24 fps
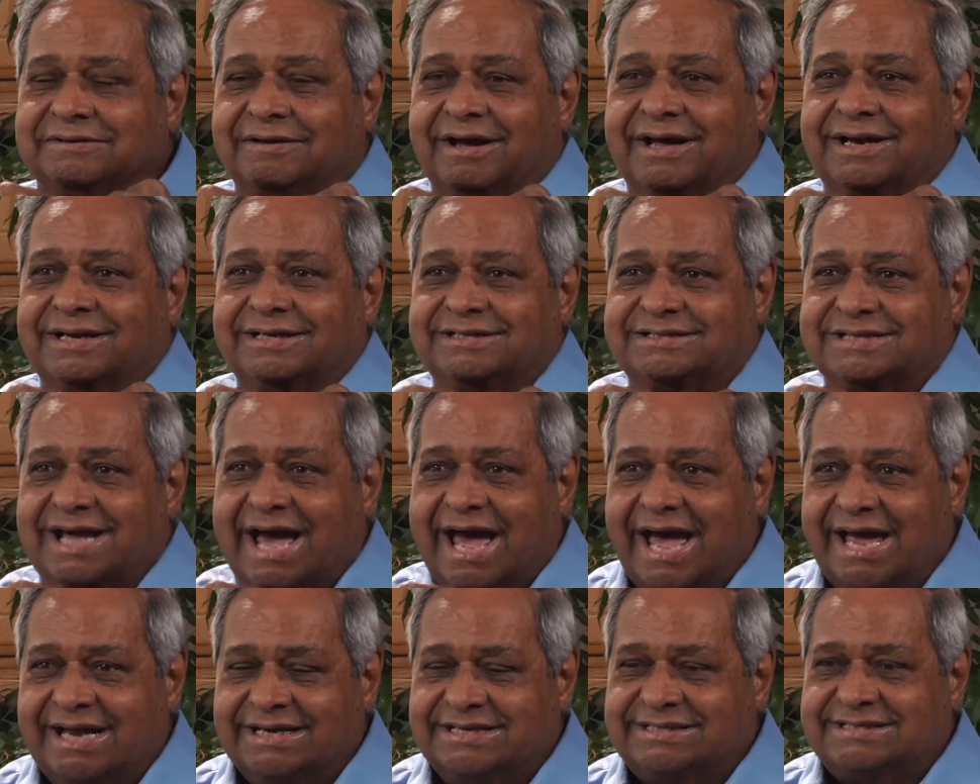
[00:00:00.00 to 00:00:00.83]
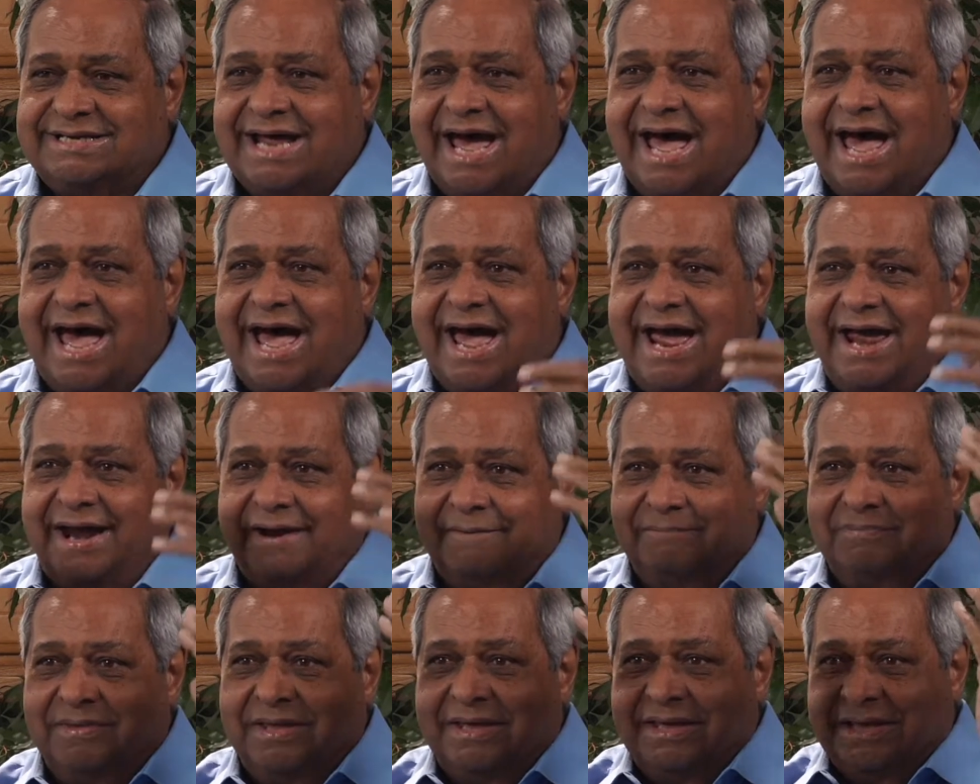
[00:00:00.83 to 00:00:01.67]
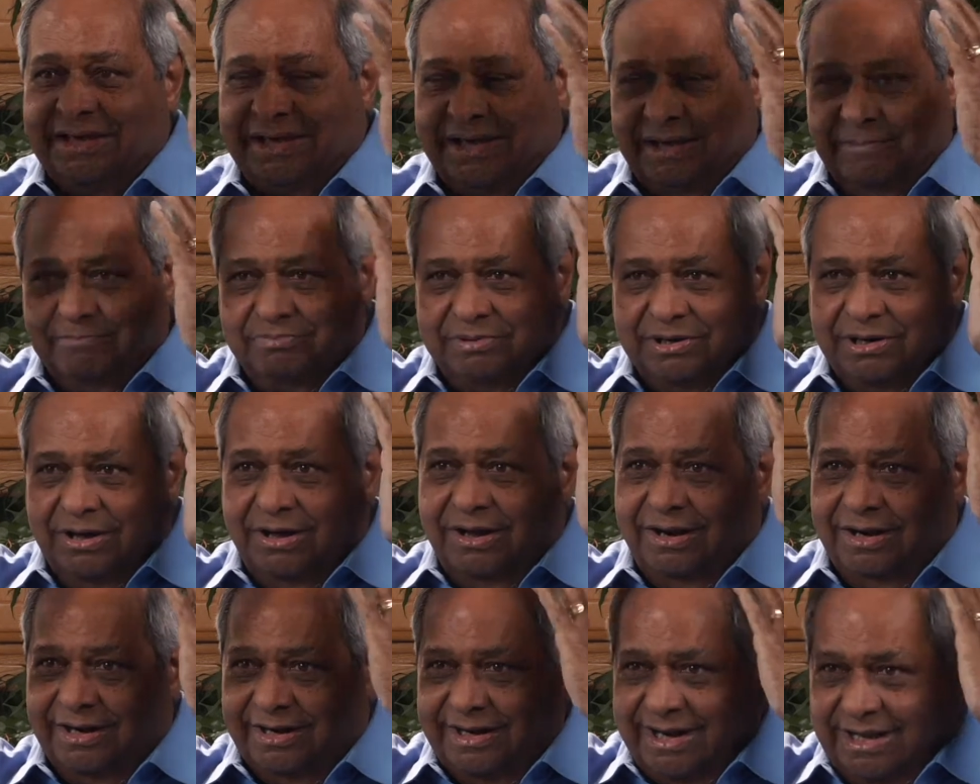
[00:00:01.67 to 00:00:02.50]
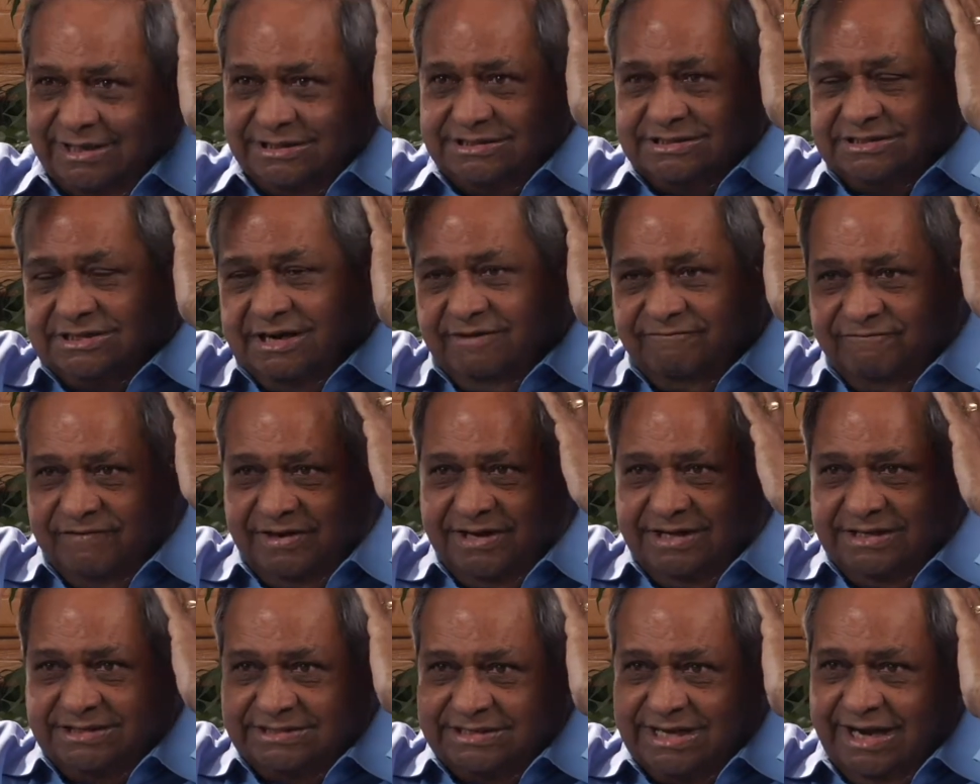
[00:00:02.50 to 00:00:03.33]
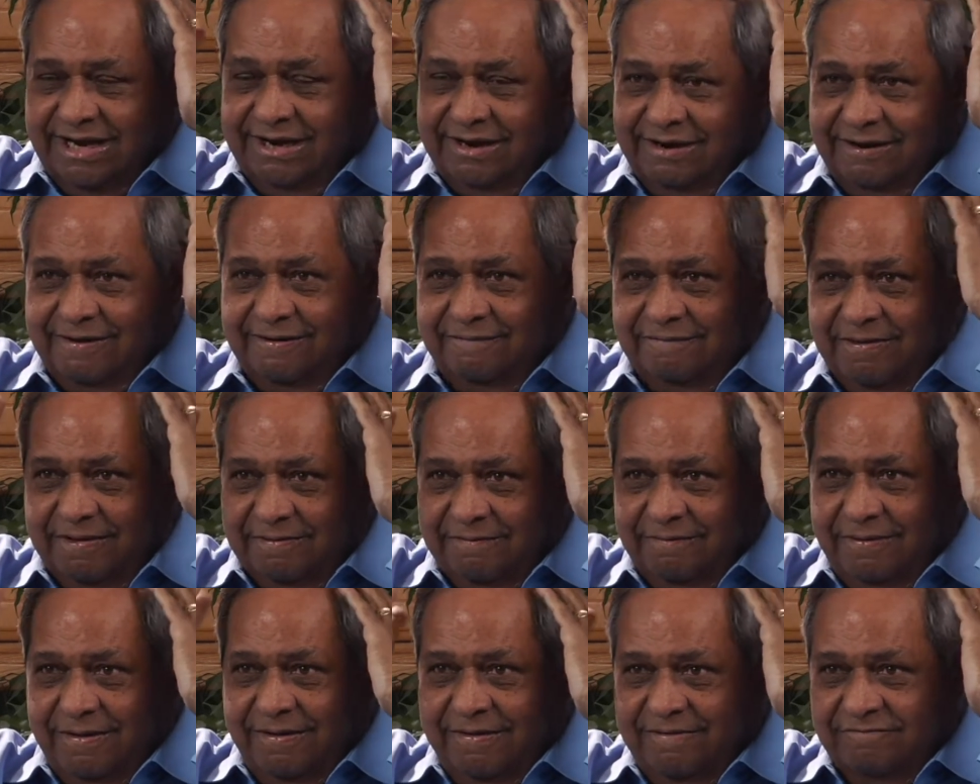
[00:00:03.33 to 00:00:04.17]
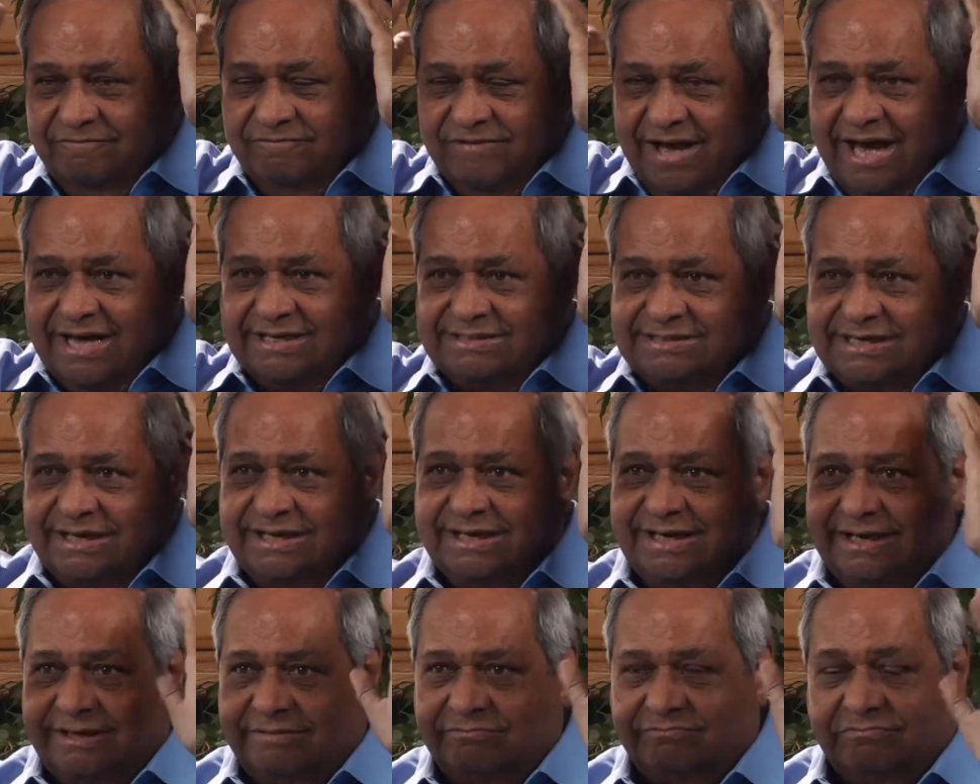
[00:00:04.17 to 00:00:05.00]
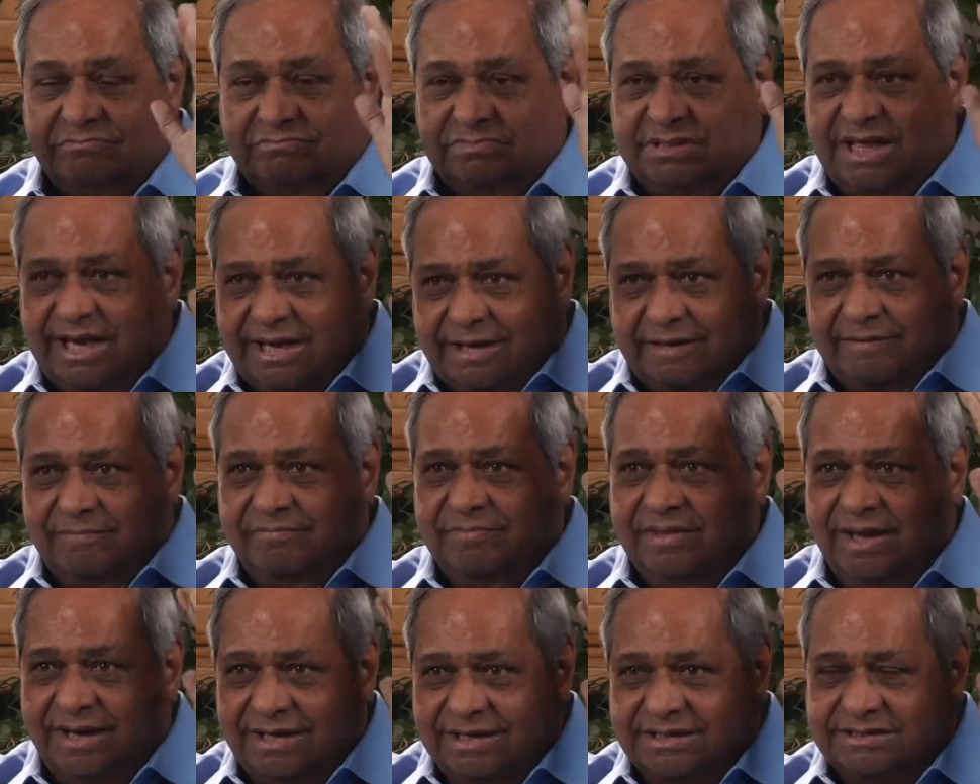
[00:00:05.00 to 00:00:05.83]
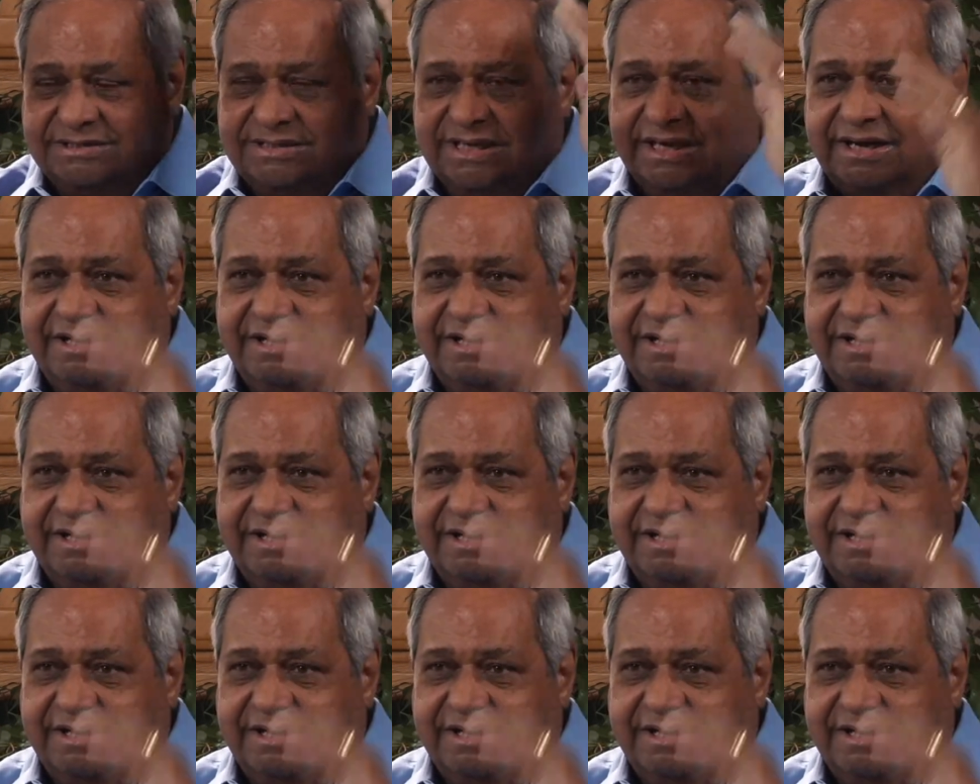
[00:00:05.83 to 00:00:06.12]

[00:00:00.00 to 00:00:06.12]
know how to tie a tie, and he put all of that stuff on his hair, that Vaseline thick on his